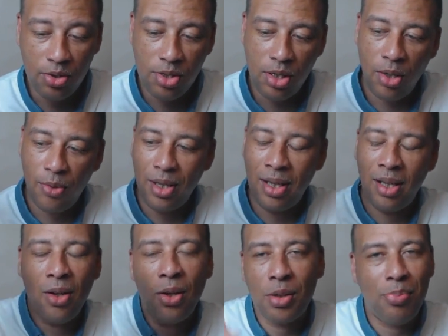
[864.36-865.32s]
So
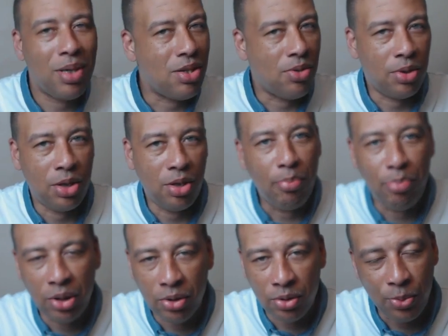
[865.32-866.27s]
it all depends on your
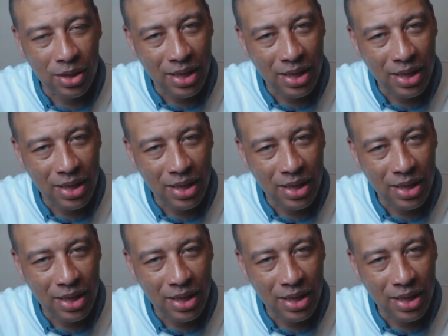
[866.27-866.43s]
build